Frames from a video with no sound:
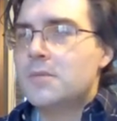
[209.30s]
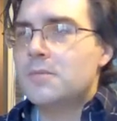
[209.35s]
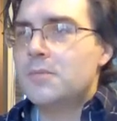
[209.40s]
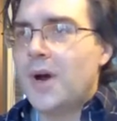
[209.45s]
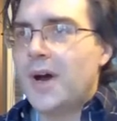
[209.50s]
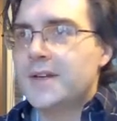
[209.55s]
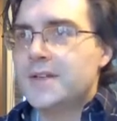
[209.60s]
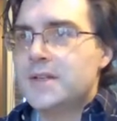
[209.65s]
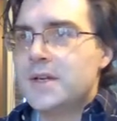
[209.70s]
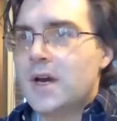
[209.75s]

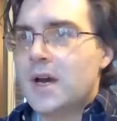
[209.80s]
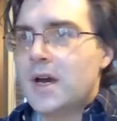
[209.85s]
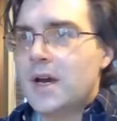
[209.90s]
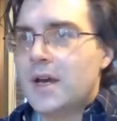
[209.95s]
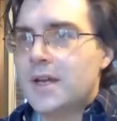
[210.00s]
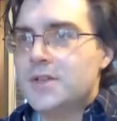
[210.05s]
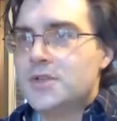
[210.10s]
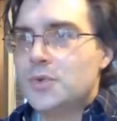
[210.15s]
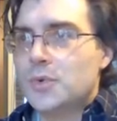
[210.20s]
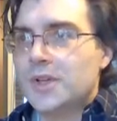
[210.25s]
but uh,
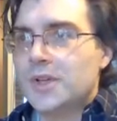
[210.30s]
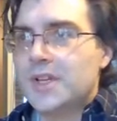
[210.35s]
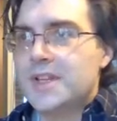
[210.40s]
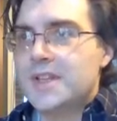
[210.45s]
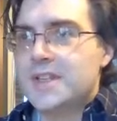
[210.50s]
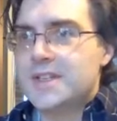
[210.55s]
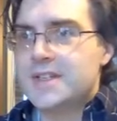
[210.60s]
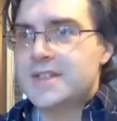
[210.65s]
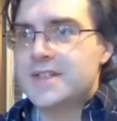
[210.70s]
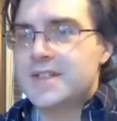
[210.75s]
it's really
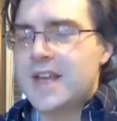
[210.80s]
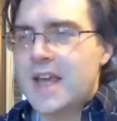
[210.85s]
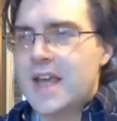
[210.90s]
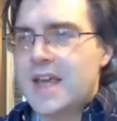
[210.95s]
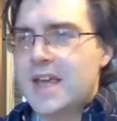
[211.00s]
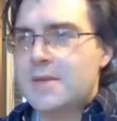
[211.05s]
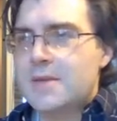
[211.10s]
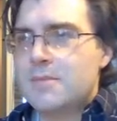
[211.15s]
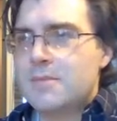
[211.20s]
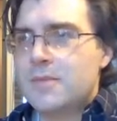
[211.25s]
the
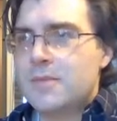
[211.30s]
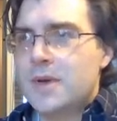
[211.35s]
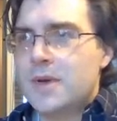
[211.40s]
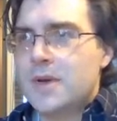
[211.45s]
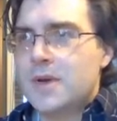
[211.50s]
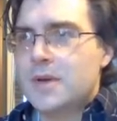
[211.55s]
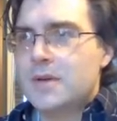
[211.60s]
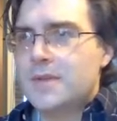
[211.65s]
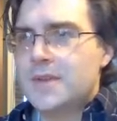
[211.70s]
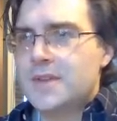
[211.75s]
same
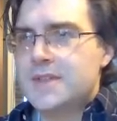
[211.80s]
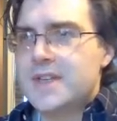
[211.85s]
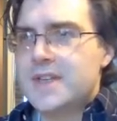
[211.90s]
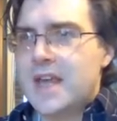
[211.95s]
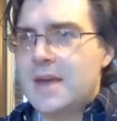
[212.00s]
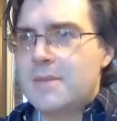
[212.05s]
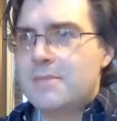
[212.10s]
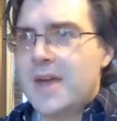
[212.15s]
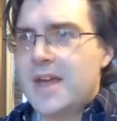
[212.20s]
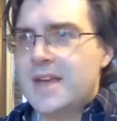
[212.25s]
the
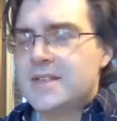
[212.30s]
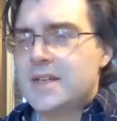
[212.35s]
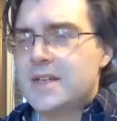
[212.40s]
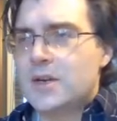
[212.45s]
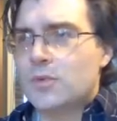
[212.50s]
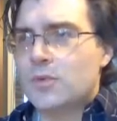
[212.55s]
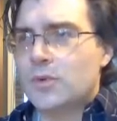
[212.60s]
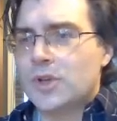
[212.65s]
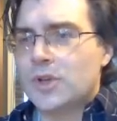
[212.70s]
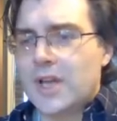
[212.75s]
same
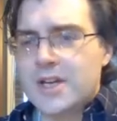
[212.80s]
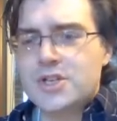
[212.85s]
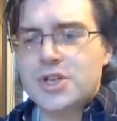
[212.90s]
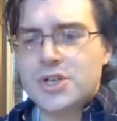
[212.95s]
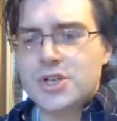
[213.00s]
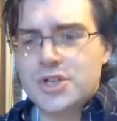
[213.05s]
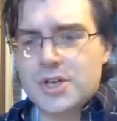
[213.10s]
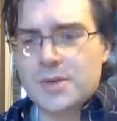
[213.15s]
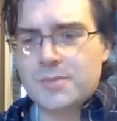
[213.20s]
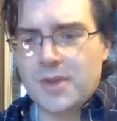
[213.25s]
basic
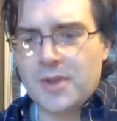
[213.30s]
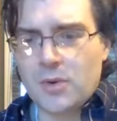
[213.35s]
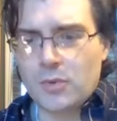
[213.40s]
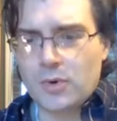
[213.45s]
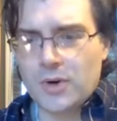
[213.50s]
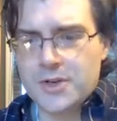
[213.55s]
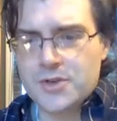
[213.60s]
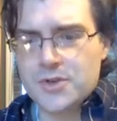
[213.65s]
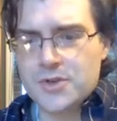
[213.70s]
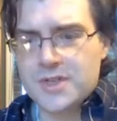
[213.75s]
relationship that
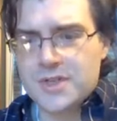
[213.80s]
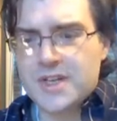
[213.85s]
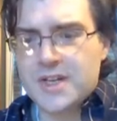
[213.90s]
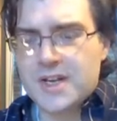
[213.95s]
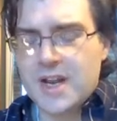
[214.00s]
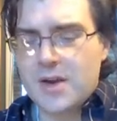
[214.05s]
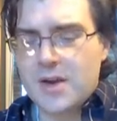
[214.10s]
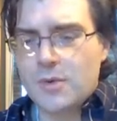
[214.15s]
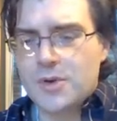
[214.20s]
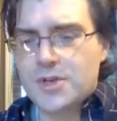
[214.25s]
we're interested
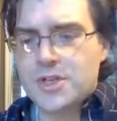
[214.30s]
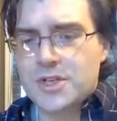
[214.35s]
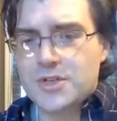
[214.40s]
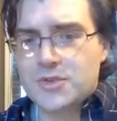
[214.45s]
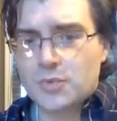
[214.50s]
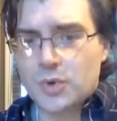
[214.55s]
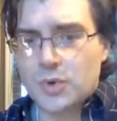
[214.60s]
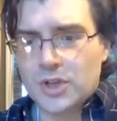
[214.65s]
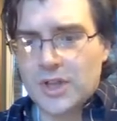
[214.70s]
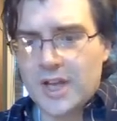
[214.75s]
in, which
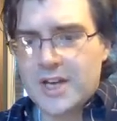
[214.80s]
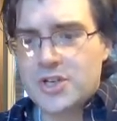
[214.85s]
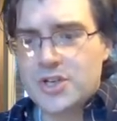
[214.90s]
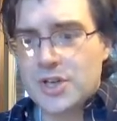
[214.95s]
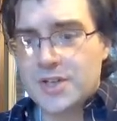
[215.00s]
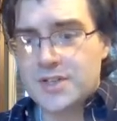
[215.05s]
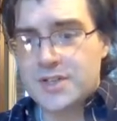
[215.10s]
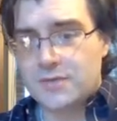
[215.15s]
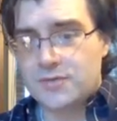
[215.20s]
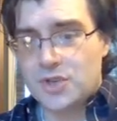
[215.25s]
is
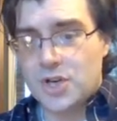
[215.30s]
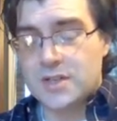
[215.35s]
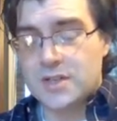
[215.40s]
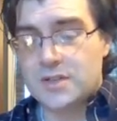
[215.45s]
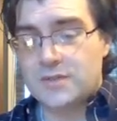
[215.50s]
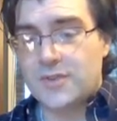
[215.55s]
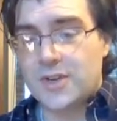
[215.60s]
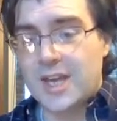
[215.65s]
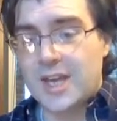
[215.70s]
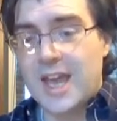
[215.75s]
relations of
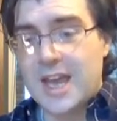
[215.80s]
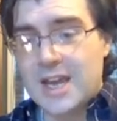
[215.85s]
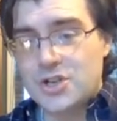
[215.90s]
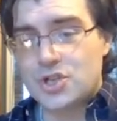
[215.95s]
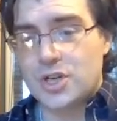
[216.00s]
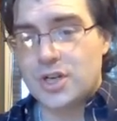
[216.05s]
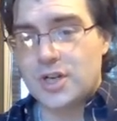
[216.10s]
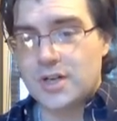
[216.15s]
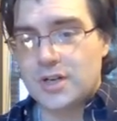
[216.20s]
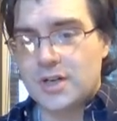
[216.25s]

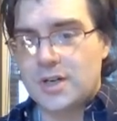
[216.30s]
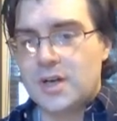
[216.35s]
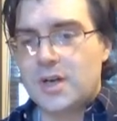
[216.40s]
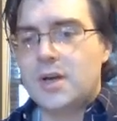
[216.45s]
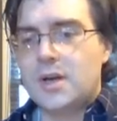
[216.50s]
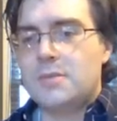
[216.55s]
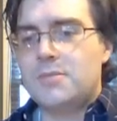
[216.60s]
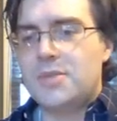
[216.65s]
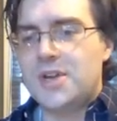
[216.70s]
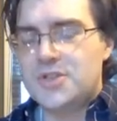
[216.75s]
justification
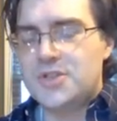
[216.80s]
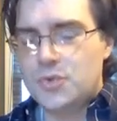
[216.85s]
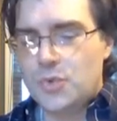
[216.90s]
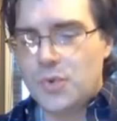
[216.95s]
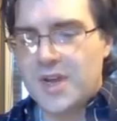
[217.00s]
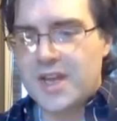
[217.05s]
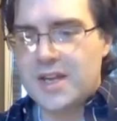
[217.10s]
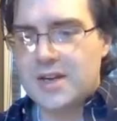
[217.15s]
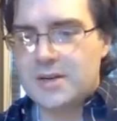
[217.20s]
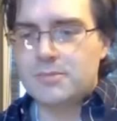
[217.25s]

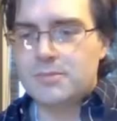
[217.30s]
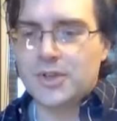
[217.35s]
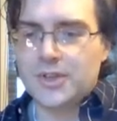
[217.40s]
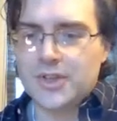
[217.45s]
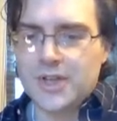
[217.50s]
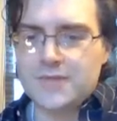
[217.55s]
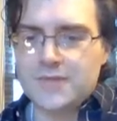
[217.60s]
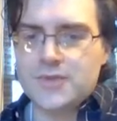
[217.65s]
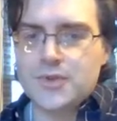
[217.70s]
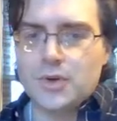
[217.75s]
between
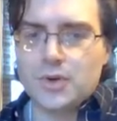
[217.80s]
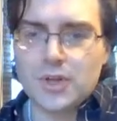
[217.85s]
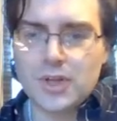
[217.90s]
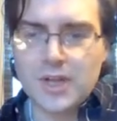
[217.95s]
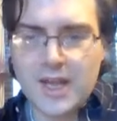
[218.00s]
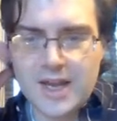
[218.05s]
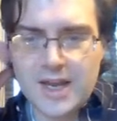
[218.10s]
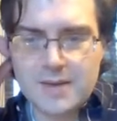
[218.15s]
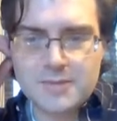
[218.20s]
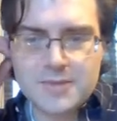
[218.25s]
beliefs or
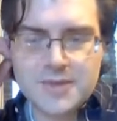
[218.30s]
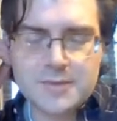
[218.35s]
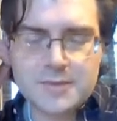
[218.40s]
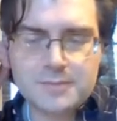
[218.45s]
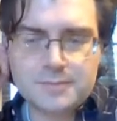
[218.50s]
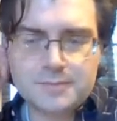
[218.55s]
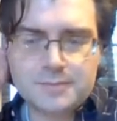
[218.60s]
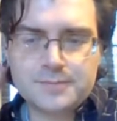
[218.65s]
claims.